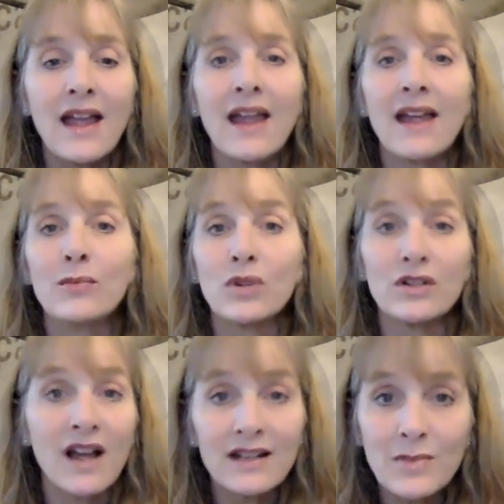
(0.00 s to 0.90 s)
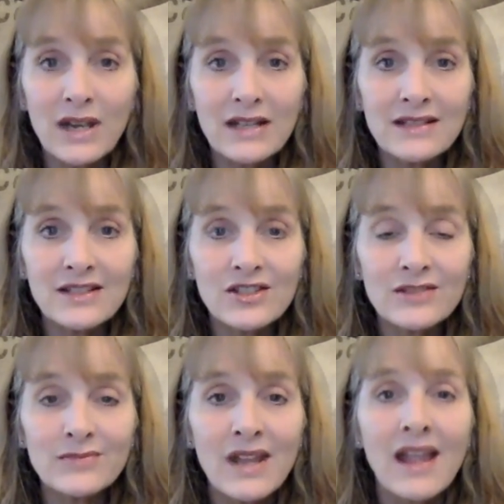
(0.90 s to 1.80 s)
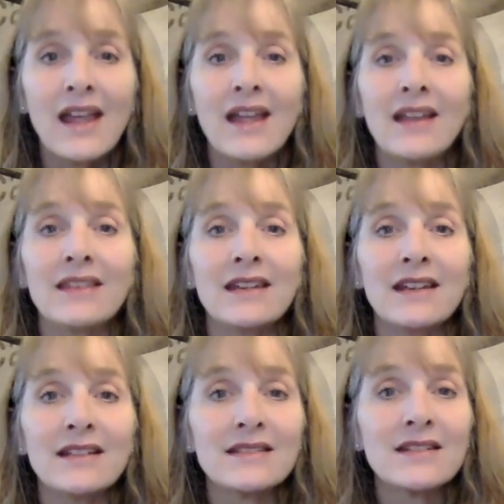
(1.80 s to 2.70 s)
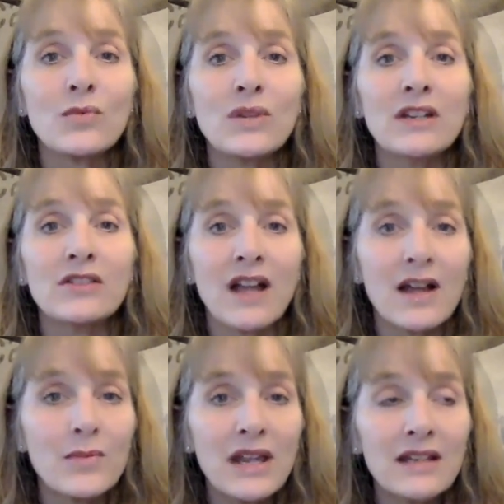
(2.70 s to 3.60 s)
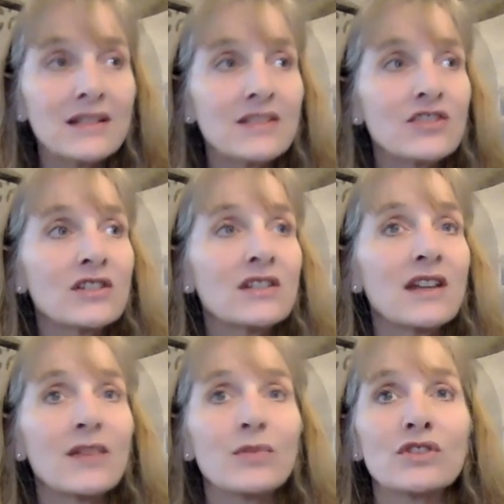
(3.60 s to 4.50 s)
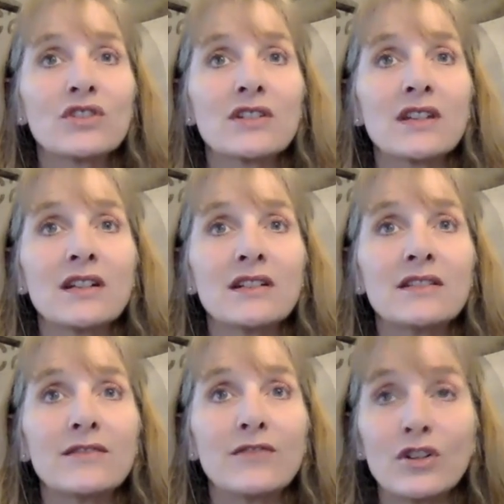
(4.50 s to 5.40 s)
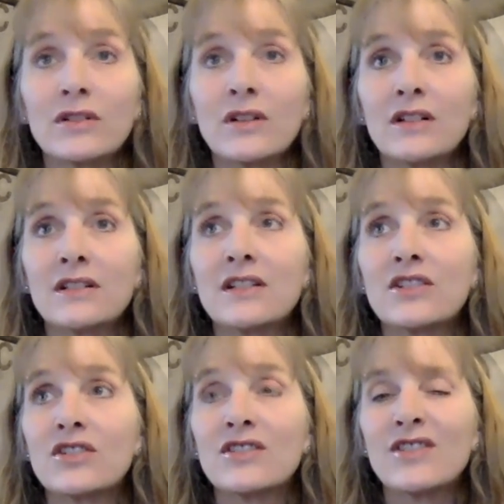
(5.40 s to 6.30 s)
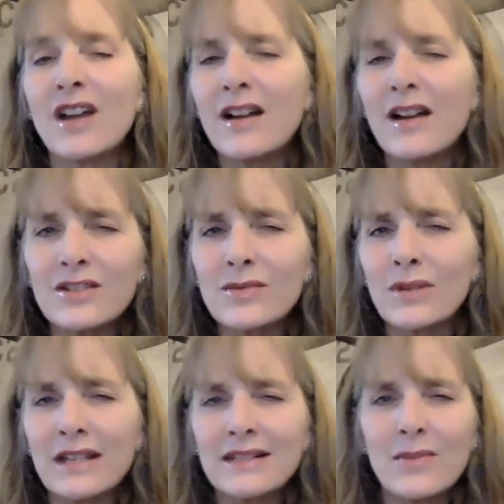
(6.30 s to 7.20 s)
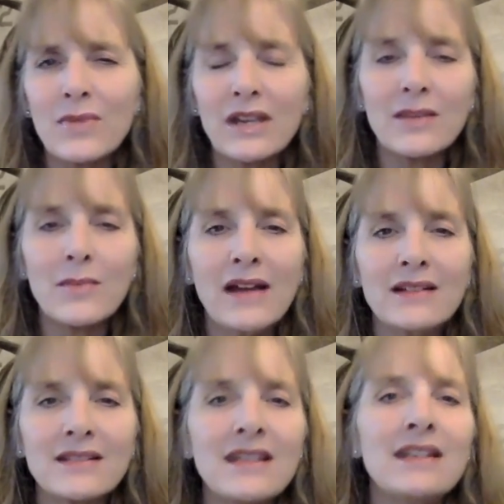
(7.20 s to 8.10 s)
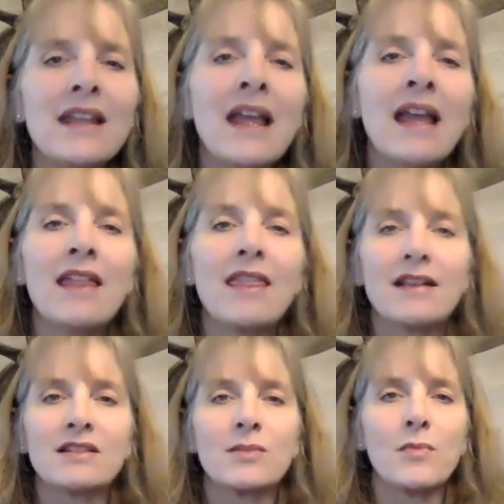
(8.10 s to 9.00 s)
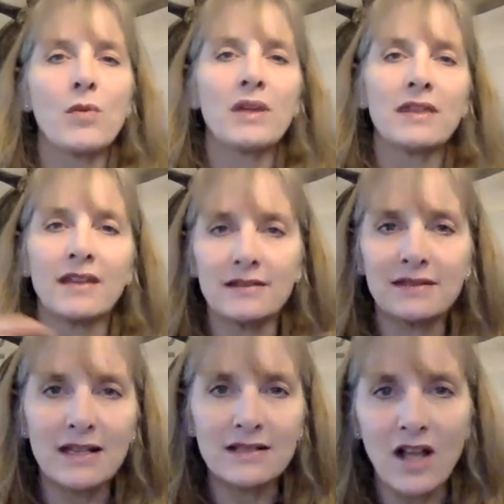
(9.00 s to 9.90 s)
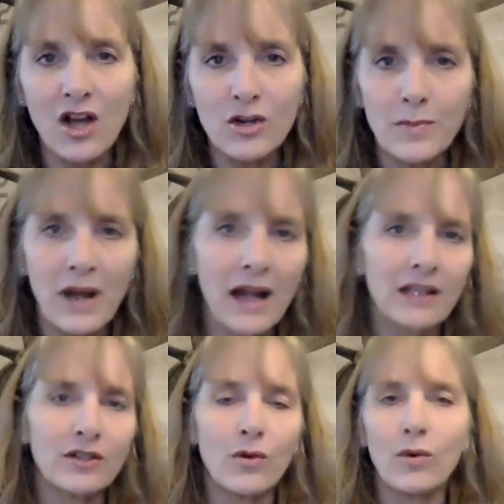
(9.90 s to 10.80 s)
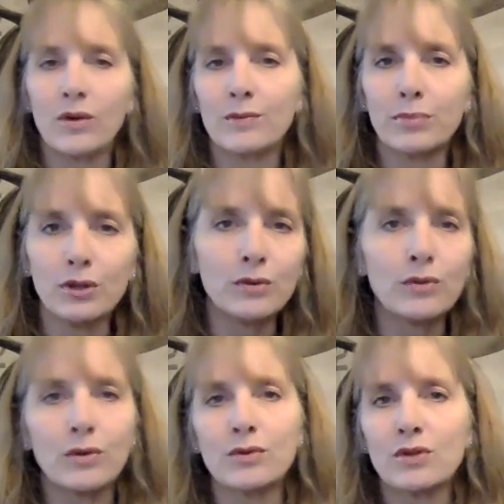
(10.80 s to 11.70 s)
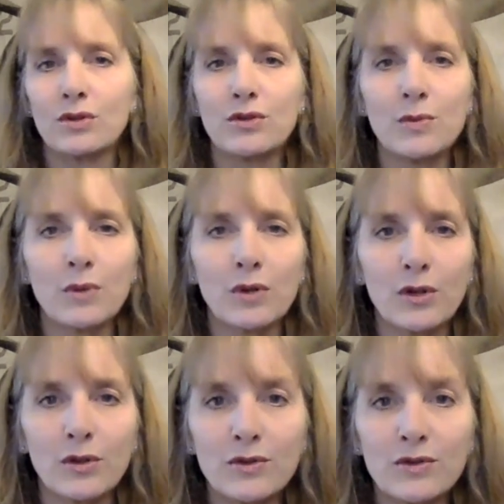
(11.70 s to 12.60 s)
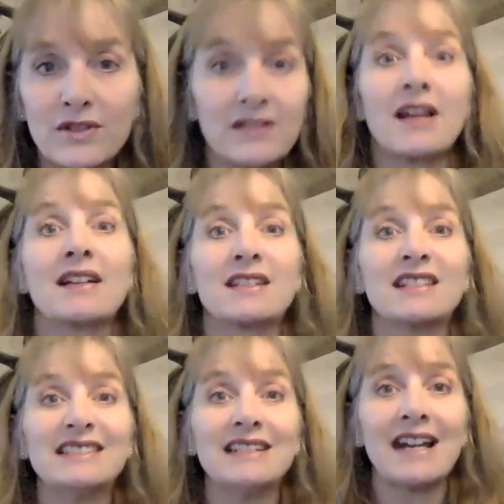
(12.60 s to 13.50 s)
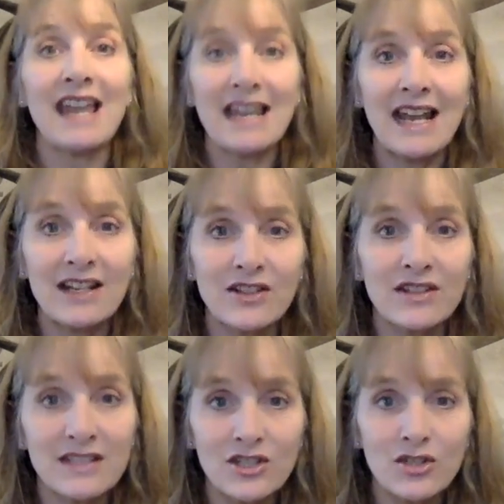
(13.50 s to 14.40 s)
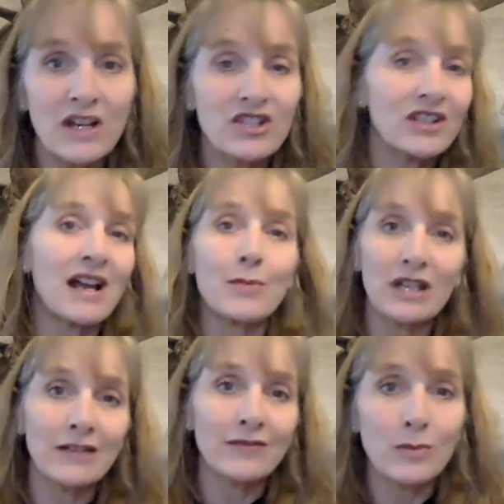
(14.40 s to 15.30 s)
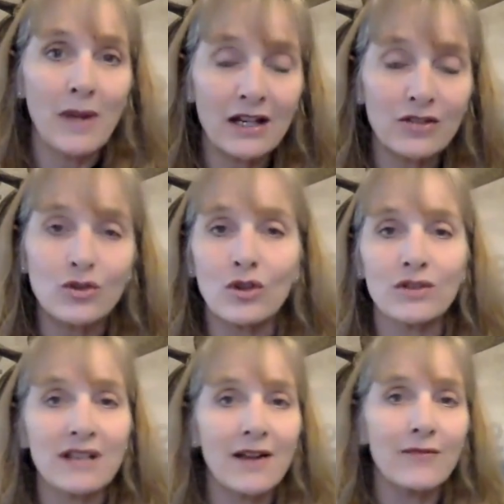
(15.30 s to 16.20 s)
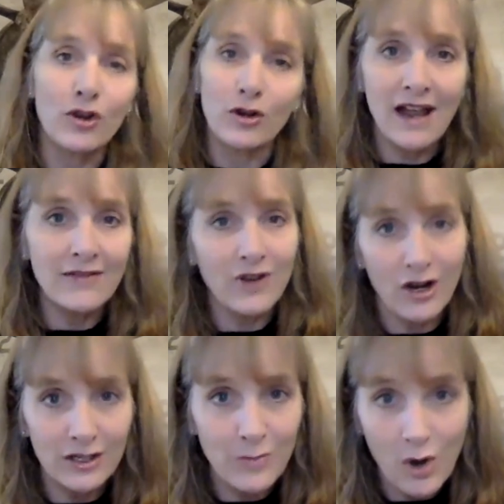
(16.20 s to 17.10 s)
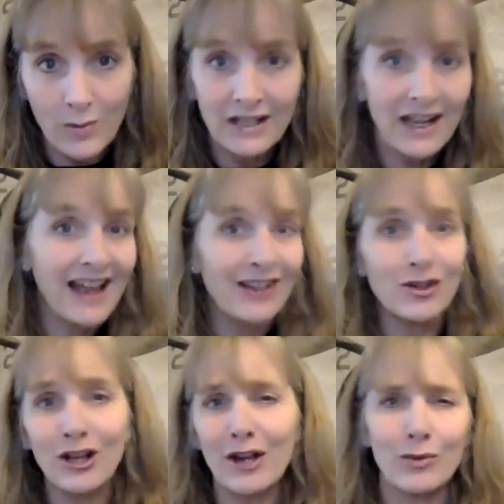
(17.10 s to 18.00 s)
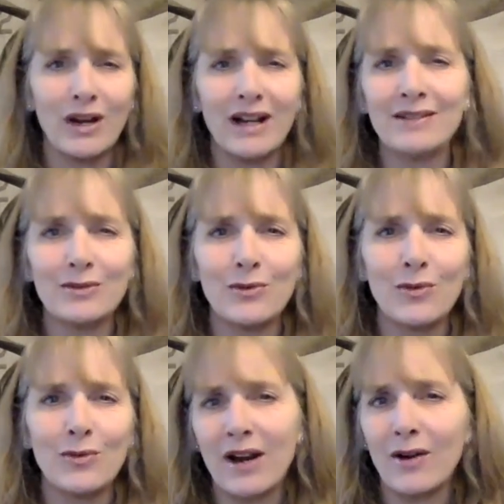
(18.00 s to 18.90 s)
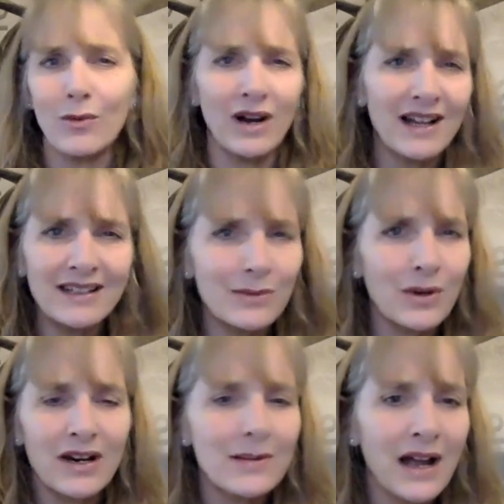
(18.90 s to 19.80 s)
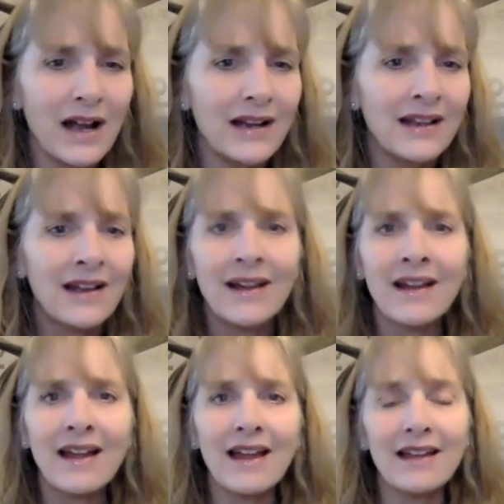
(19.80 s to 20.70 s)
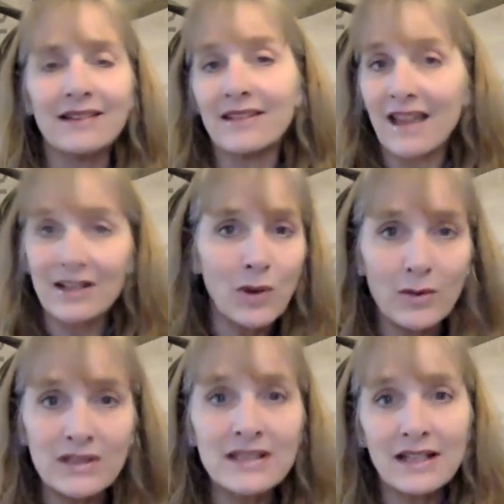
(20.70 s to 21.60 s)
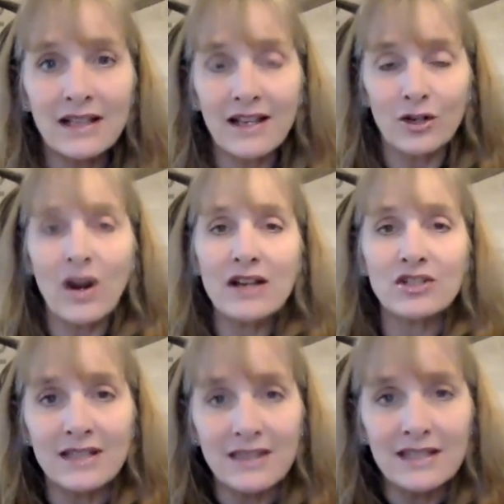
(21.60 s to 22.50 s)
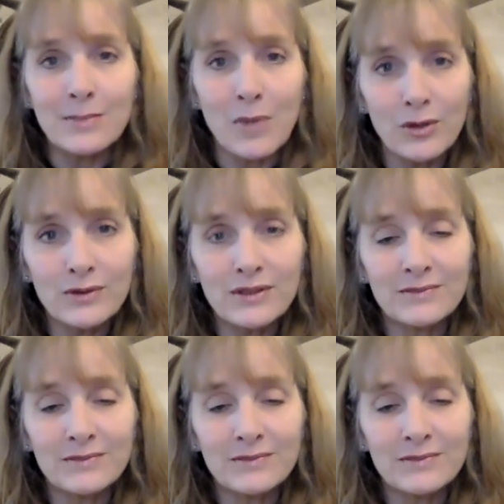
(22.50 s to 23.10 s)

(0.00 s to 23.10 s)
And we're not going to pay attention. And the instant we are not paying attention and we're just going to divert our attention, oh, I just want to get something in the back seat. That's the moment that Tesla Autopilot or Blue Cruise or Super Cruise decides, oh, I can't handle this situation. I'm going to give you back control. It's time for your lifeguarding moment. And you're like, what? Where? What? Where am I? And that's why we see a lot of crashes in these modes.